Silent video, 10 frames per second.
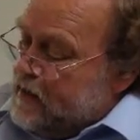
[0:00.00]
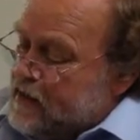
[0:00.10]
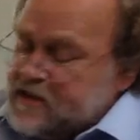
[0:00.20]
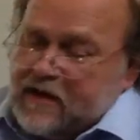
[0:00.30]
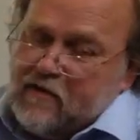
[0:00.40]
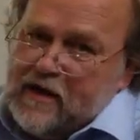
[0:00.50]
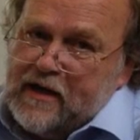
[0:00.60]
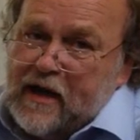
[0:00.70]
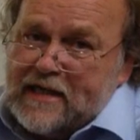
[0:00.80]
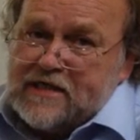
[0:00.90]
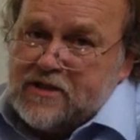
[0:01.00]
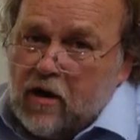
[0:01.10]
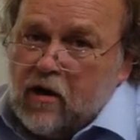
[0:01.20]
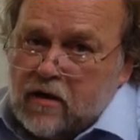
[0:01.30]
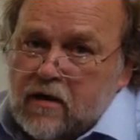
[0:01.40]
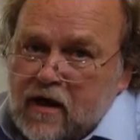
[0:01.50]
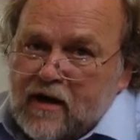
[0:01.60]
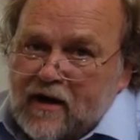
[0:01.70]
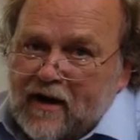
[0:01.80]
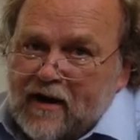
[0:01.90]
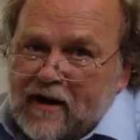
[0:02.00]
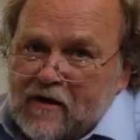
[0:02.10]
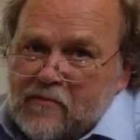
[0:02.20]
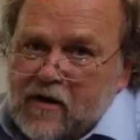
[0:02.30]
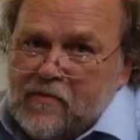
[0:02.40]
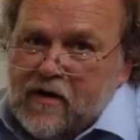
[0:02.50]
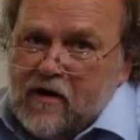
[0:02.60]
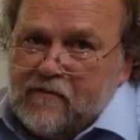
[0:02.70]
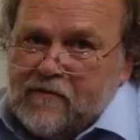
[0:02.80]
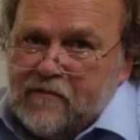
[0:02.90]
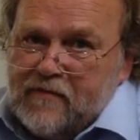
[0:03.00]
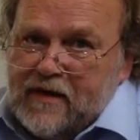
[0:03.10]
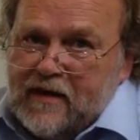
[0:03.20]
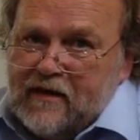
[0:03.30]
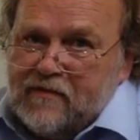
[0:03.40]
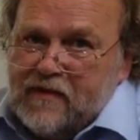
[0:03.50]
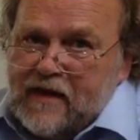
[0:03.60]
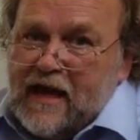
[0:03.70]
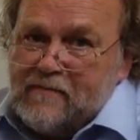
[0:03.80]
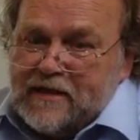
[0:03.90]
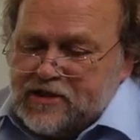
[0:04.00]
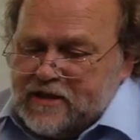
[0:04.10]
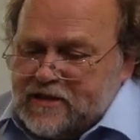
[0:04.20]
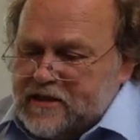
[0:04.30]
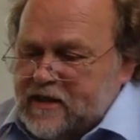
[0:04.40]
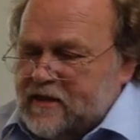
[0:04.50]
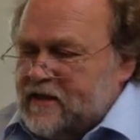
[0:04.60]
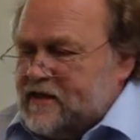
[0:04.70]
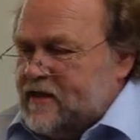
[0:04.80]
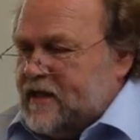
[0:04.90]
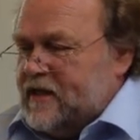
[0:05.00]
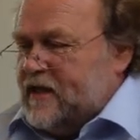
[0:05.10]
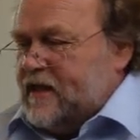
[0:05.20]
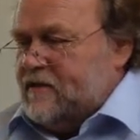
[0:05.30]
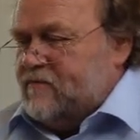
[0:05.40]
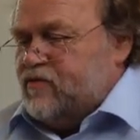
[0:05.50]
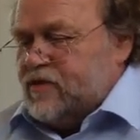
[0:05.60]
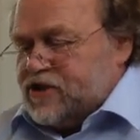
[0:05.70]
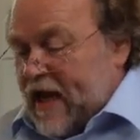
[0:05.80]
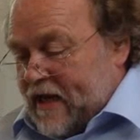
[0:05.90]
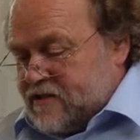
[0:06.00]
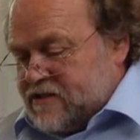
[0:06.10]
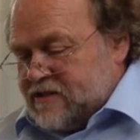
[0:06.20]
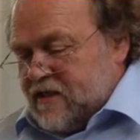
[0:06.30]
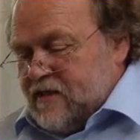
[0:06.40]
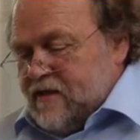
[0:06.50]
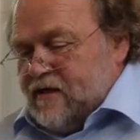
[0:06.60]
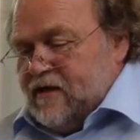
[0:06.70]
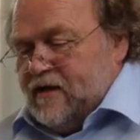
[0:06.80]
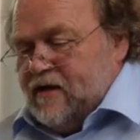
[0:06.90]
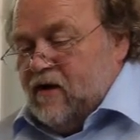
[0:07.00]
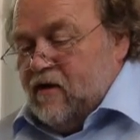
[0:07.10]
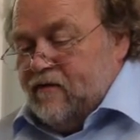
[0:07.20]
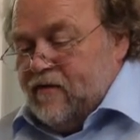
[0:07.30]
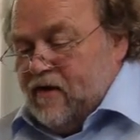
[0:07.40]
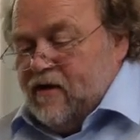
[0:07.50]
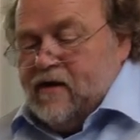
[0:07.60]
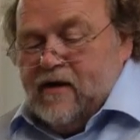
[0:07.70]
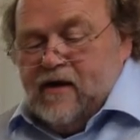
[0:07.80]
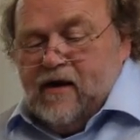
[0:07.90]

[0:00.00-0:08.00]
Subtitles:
Actually quite a nice doll, apart from the image it projects of her,